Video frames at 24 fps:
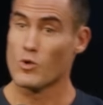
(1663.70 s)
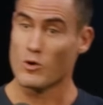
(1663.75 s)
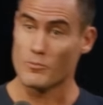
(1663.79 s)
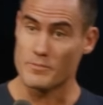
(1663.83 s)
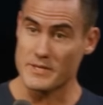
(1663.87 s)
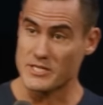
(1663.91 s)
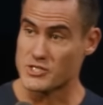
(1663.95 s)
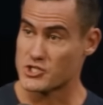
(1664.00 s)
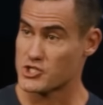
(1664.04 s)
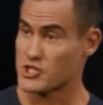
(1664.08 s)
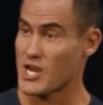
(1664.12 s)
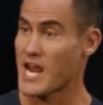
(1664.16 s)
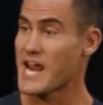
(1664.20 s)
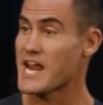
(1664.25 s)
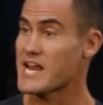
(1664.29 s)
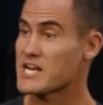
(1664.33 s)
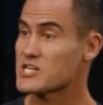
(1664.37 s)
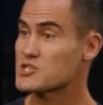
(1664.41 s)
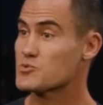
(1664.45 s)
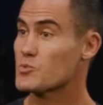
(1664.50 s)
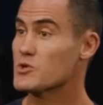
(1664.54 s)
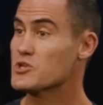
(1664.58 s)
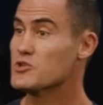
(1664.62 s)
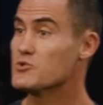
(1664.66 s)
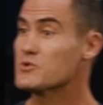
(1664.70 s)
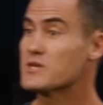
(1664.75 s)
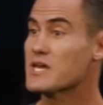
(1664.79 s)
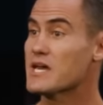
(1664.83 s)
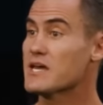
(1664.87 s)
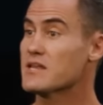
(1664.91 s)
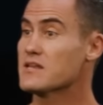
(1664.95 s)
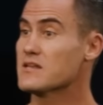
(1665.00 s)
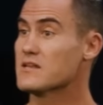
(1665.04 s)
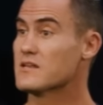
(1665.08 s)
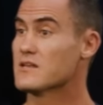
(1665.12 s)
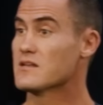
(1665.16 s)
will be changed when you
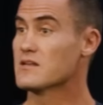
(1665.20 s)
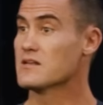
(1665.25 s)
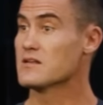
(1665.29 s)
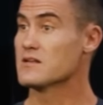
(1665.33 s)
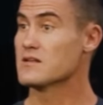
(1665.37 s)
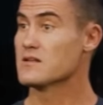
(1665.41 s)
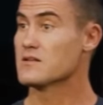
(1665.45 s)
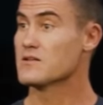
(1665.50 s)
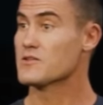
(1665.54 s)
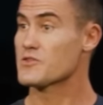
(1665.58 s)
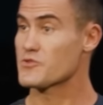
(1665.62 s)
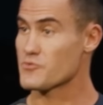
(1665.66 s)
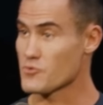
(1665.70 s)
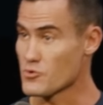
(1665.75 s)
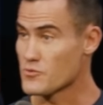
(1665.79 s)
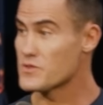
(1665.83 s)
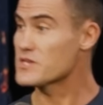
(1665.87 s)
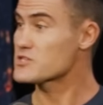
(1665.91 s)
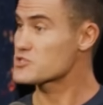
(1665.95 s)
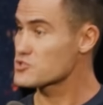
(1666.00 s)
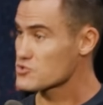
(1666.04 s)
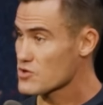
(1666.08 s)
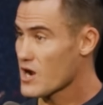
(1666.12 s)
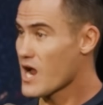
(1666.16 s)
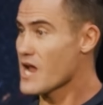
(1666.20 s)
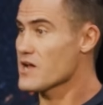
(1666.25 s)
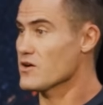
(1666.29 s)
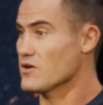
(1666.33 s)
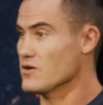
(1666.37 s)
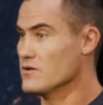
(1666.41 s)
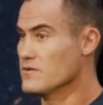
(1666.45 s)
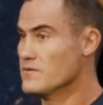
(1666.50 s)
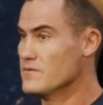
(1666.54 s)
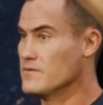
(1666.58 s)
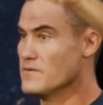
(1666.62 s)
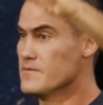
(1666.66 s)
get through this
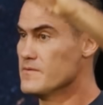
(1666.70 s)
trial.